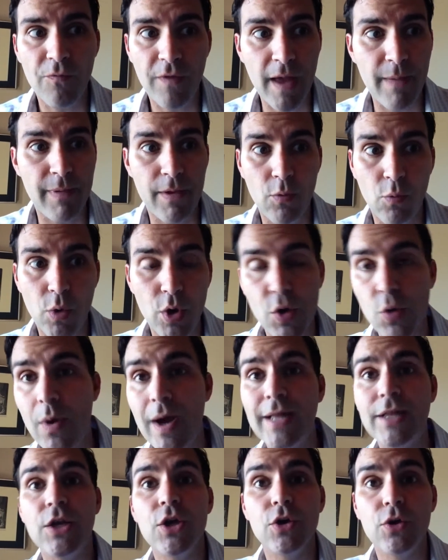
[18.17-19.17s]
Fabian, what do
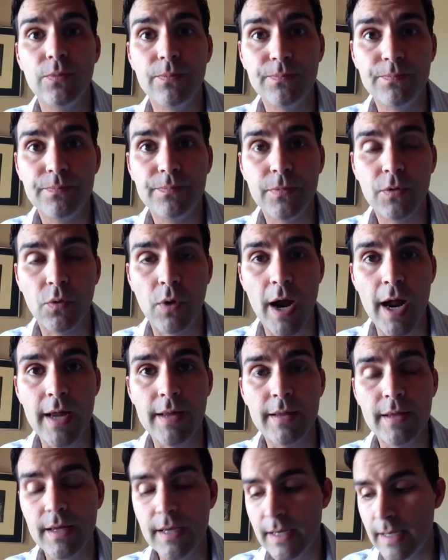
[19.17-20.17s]
I do,
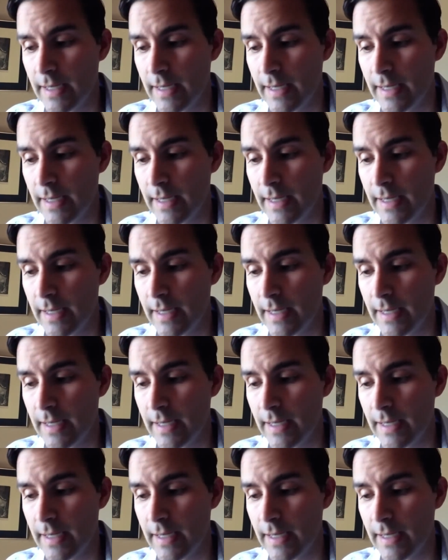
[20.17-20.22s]
right?